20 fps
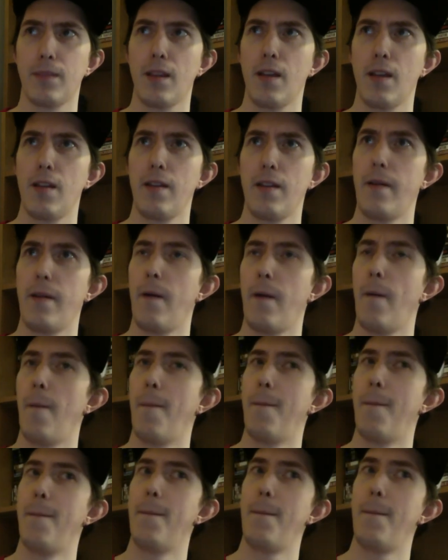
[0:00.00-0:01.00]
you know,
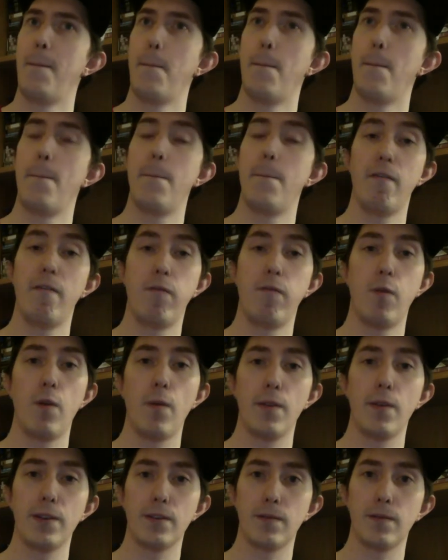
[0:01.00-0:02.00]
before
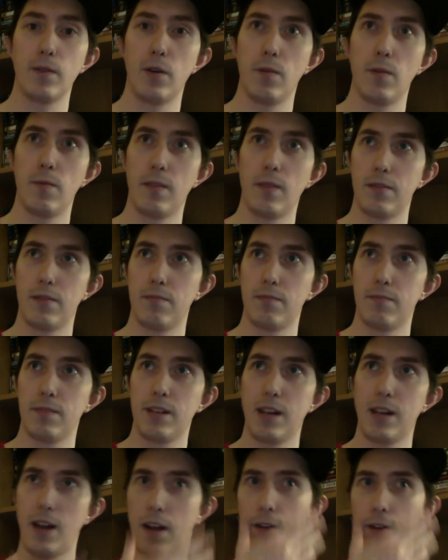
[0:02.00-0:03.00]
this film as a
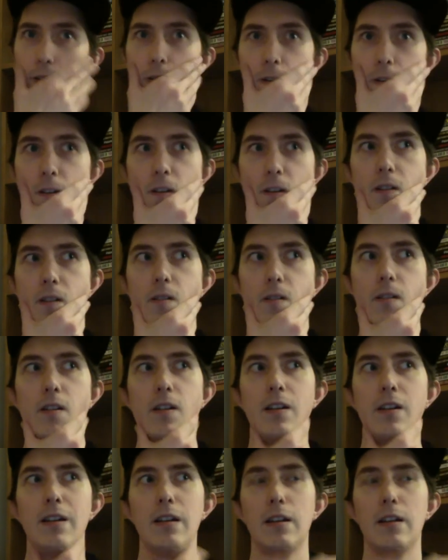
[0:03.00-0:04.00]
teenager,
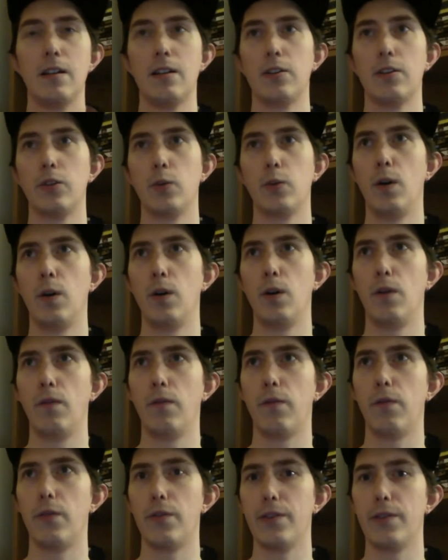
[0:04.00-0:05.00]
12,
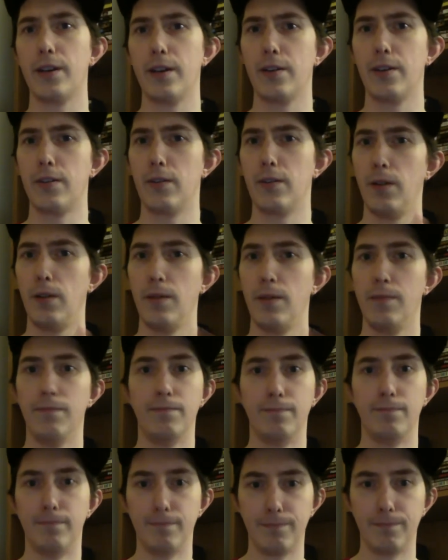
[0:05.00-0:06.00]
13 year old,
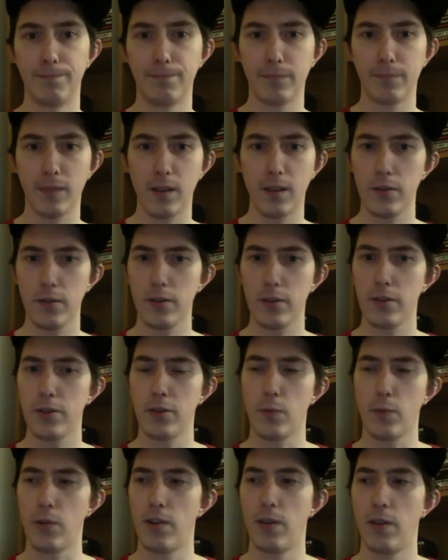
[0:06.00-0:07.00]

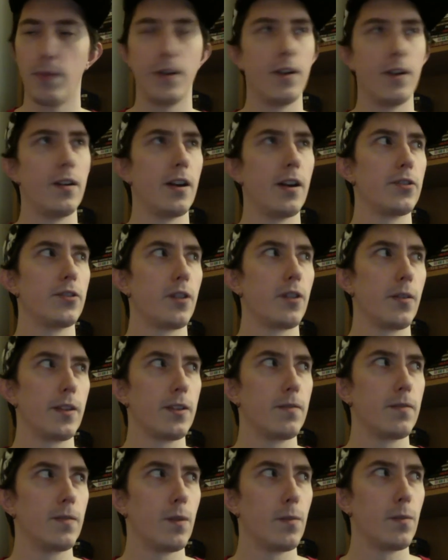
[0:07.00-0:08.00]
somewhere around there. I saw these
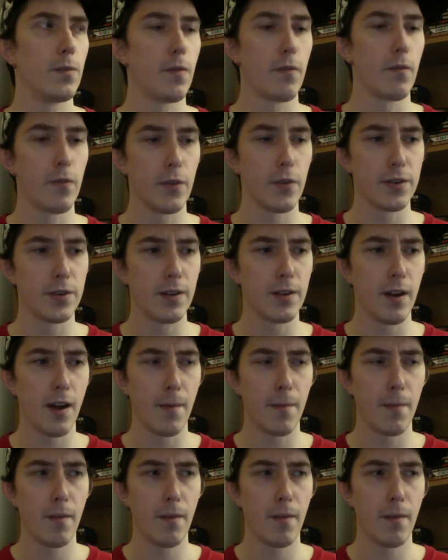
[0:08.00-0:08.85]
films for the first time.